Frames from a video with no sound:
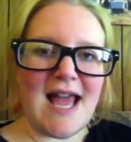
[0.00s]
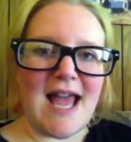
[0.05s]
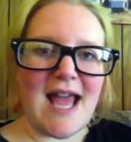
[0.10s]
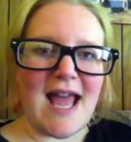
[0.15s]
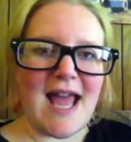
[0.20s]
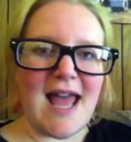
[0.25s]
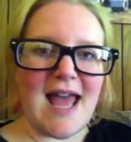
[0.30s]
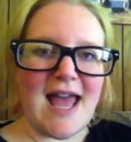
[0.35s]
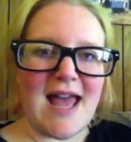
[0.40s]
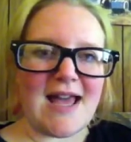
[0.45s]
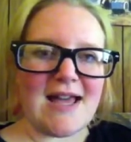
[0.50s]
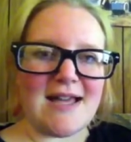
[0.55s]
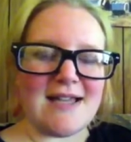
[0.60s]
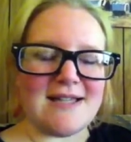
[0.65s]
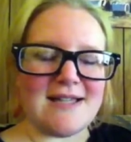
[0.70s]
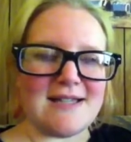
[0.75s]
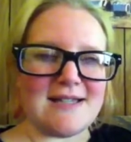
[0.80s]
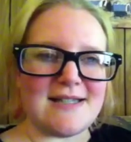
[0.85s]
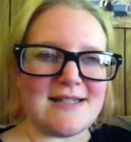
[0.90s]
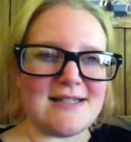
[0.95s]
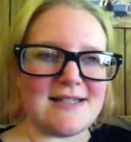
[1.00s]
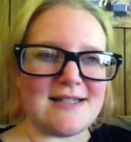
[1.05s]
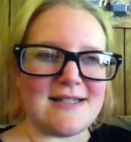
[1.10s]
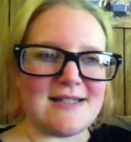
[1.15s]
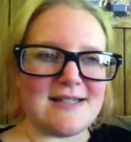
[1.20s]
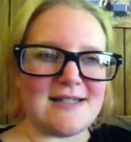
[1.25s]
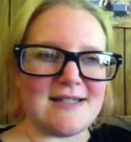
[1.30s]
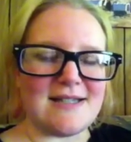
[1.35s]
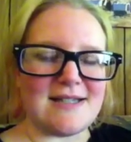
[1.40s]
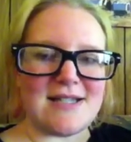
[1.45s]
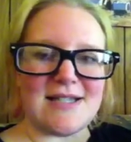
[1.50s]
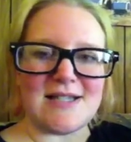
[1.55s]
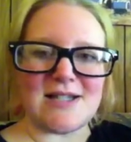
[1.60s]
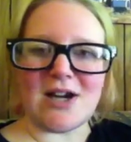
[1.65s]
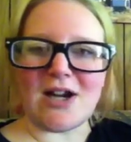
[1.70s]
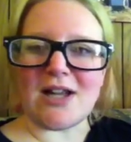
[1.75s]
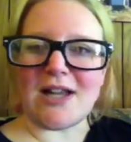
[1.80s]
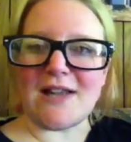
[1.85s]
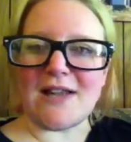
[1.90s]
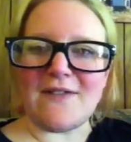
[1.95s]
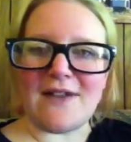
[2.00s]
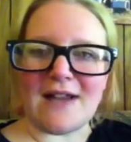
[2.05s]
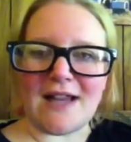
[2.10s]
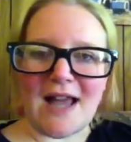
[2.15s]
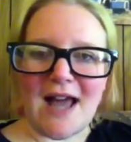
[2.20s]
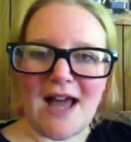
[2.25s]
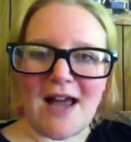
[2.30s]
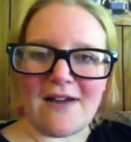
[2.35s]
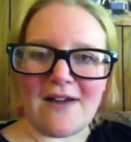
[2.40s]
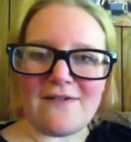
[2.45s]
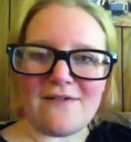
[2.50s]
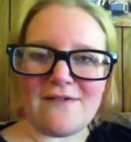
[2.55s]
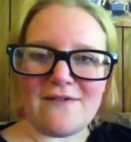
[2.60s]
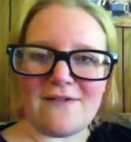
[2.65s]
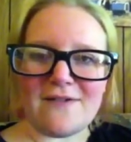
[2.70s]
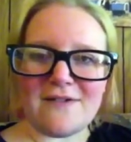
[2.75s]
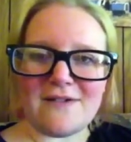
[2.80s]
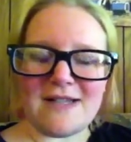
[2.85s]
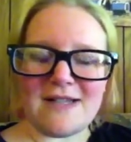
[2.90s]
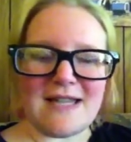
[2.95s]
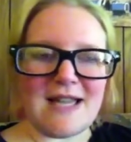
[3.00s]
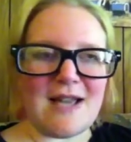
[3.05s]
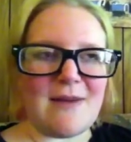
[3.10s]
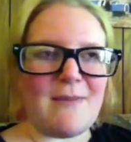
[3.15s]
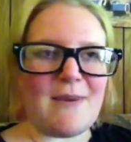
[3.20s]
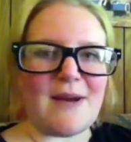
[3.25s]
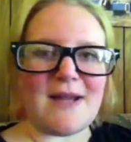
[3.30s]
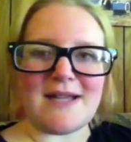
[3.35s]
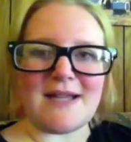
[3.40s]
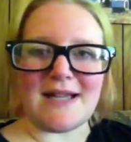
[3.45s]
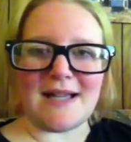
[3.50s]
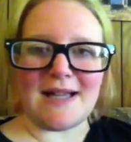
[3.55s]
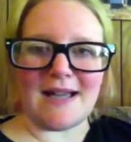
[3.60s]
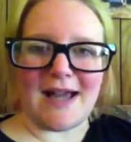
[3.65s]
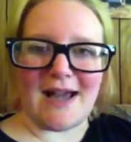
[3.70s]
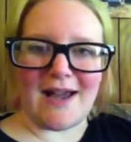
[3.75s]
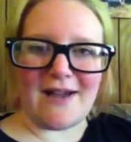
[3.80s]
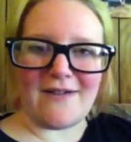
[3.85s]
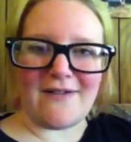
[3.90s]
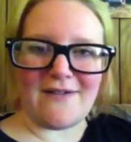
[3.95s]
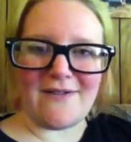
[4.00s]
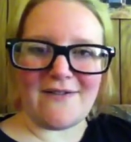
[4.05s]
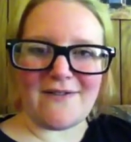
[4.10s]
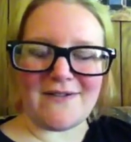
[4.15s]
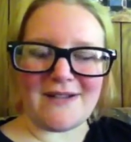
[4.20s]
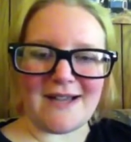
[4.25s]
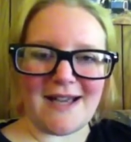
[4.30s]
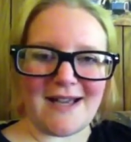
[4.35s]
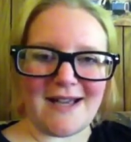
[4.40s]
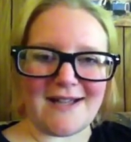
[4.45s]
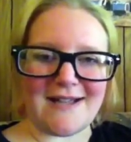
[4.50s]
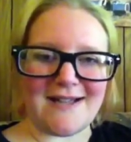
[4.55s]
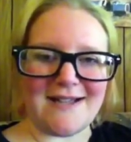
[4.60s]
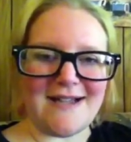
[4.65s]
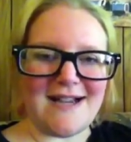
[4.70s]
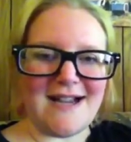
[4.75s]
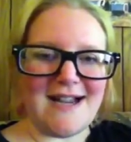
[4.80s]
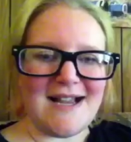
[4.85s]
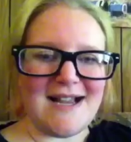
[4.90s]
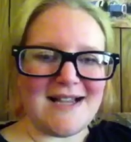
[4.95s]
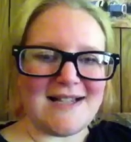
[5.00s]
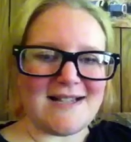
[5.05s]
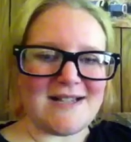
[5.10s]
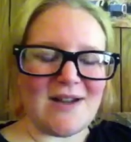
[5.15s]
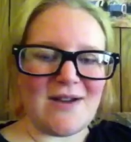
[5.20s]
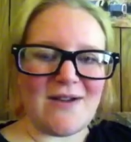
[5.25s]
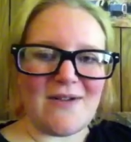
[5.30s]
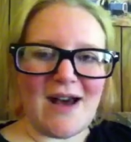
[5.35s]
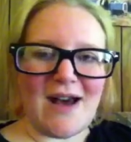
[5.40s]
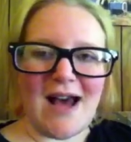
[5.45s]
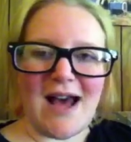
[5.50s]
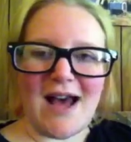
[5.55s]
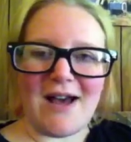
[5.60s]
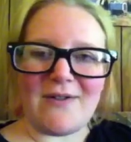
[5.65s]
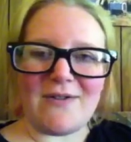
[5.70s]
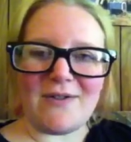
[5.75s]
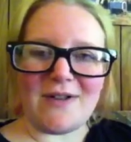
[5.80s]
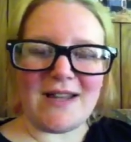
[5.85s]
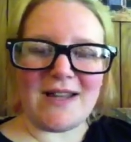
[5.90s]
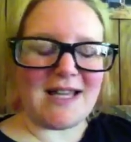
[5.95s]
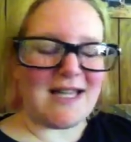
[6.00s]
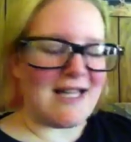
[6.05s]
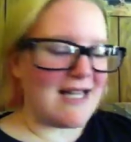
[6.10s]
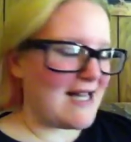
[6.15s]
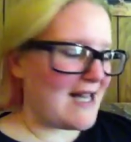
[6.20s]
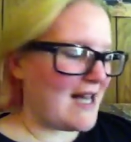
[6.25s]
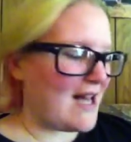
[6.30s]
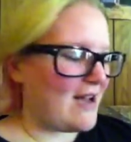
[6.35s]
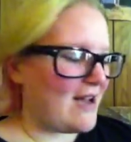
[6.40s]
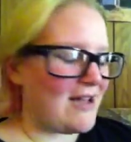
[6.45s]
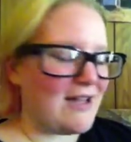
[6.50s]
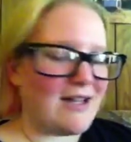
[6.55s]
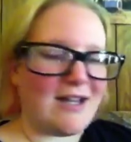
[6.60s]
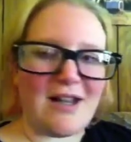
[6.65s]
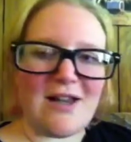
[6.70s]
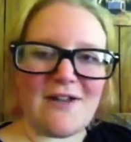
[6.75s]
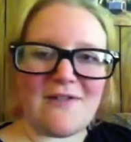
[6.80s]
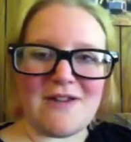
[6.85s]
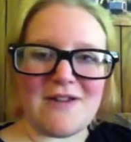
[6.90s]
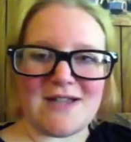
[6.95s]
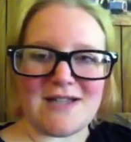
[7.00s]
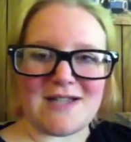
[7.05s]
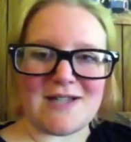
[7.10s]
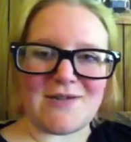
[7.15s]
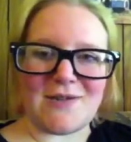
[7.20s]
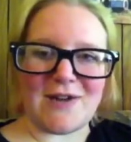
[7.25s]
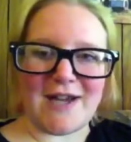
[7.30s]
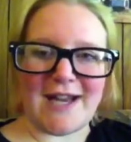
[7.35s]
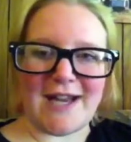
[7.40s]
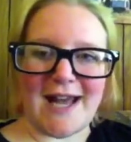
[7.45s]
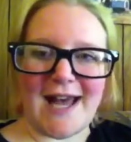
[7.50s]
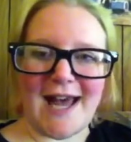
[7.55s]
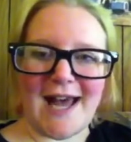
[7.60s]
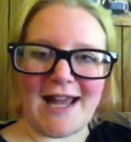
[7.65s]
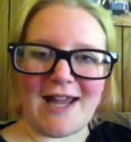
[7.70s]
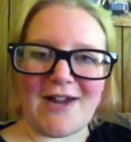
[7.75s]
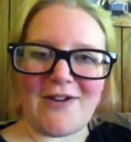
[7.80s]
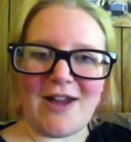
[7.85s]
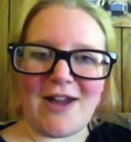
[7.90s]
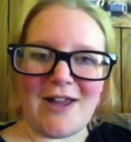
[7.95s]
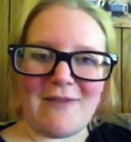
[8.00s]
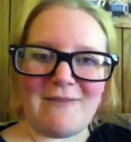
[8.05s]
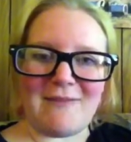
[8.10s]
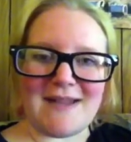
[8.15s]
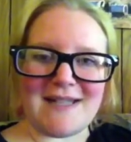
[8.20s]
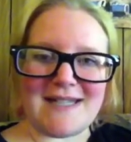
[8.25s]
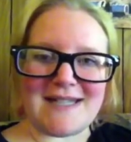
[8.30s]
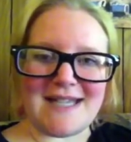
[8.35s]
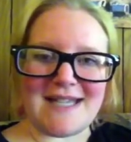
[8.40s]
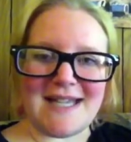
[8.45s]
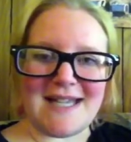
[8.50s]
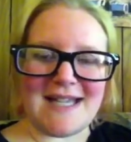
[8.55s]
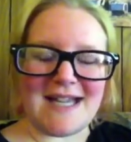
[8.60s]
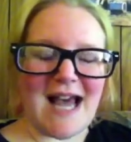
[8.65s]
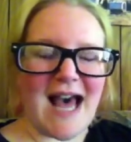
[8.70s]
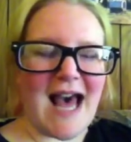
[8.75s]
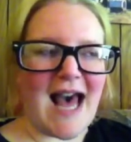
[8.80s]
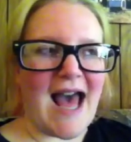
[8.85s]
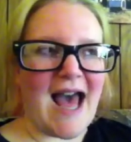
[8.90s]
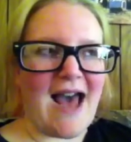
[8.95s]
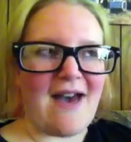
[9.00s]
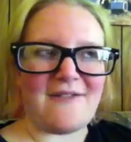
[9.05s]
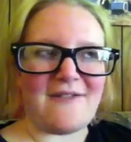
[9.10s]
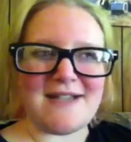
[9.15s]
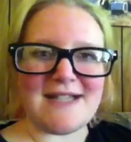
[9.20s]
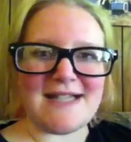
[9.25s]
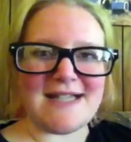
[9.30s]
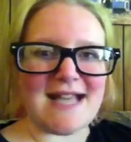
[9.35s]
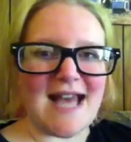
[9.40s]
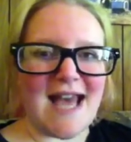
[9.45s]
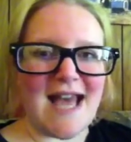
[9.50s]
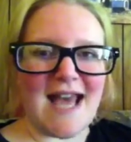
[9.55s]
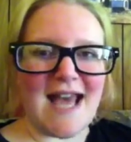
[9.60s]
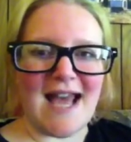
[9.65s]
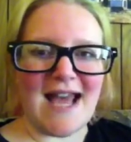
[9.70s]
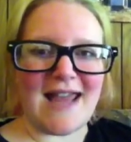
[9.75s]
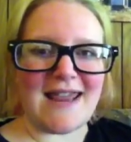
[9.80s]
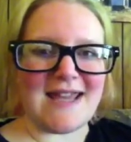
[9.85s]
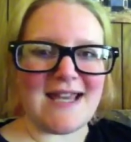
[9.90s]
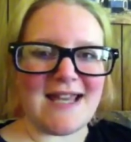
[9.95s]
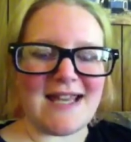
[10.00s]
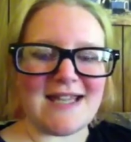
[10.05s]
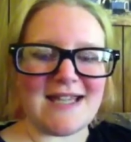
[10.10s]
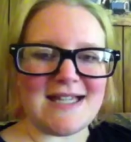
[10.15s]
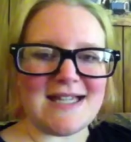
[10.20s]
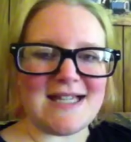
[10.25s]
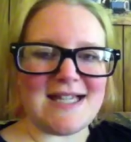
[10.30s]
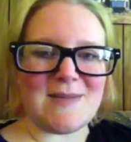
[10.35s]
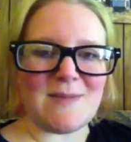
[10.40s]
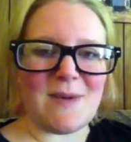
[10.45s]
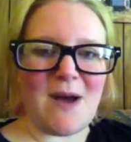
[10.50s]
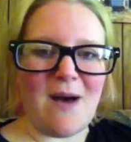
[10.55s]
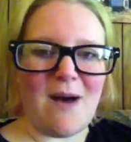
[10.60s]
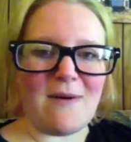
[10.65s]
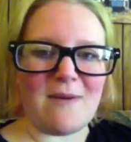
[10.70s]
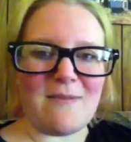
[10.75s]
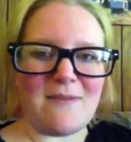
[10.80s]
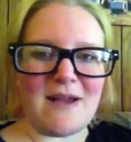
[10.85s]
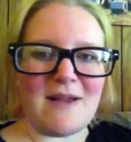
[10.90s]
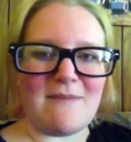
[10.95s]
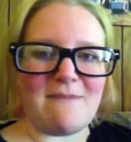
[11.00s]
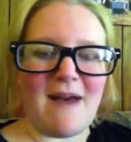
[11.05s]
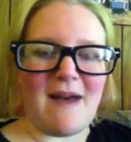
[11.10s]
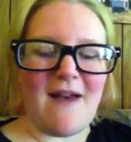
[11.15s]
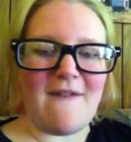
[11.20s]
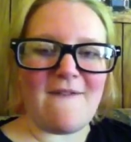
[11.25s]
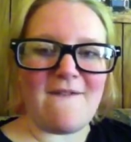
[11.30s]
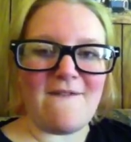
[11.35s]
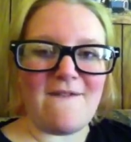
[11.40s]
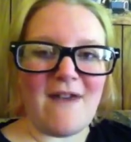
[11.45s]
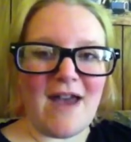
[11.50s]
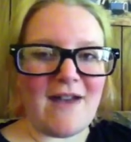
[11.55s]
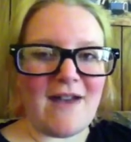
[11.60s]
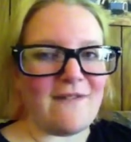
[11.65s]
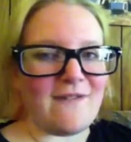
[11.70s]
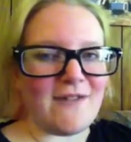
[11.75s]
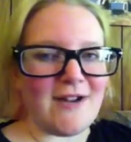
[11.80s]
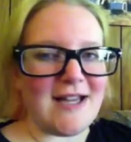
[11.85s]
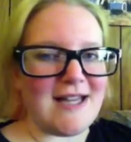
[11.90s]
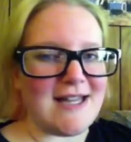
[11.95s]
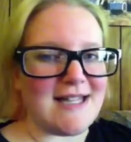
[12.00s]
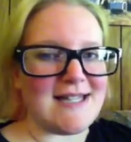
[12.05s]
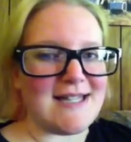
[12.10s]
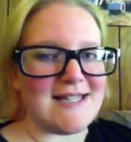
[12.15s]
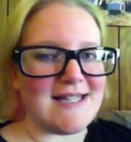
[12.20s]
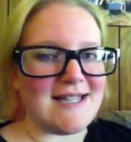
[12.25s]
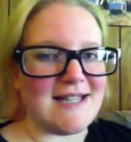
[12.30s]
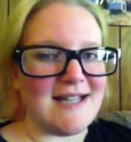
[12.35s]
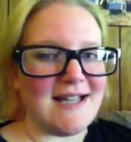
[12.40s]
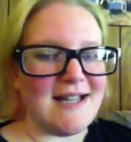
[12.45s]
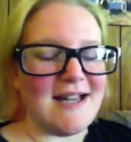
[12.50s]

and just start living life in the abundant life yeah. So I really, I love this read. I highly recommend it. I have to say that this is probably my favorite